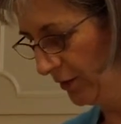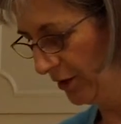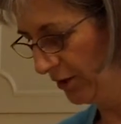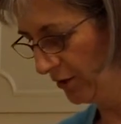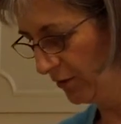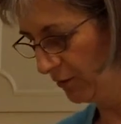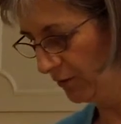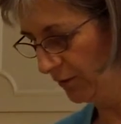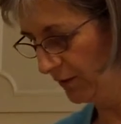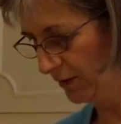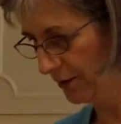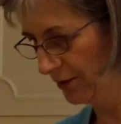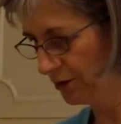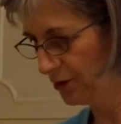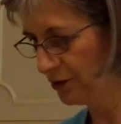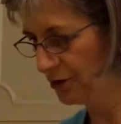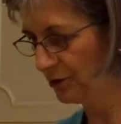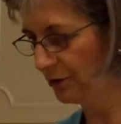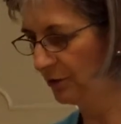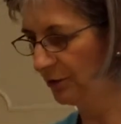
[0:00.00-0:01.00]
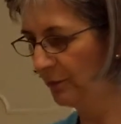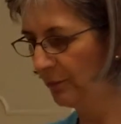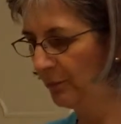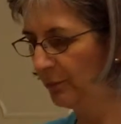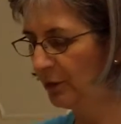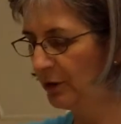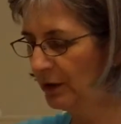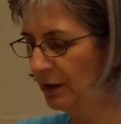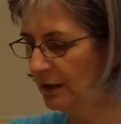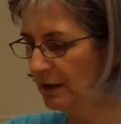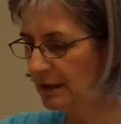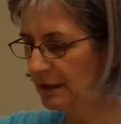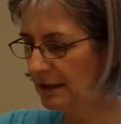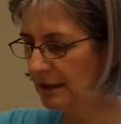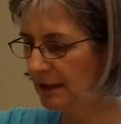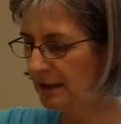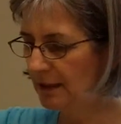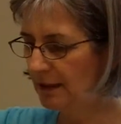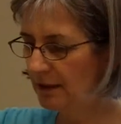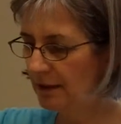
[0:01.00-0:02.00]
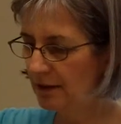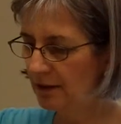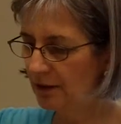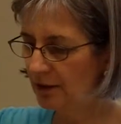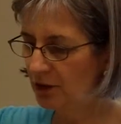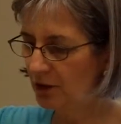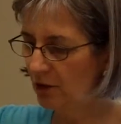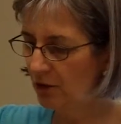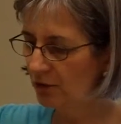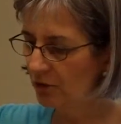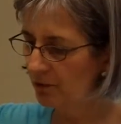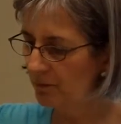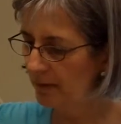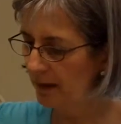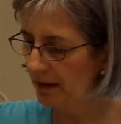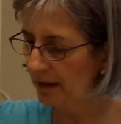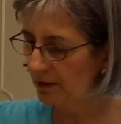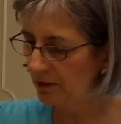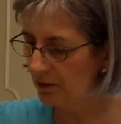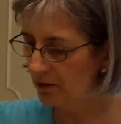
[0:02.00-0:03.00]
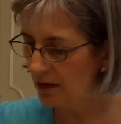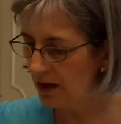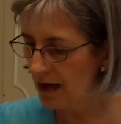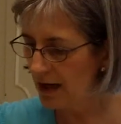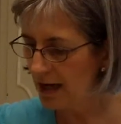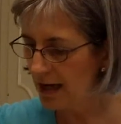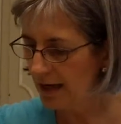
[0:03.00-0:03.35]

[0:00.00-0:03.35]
we're going to put it in the yogurt maker.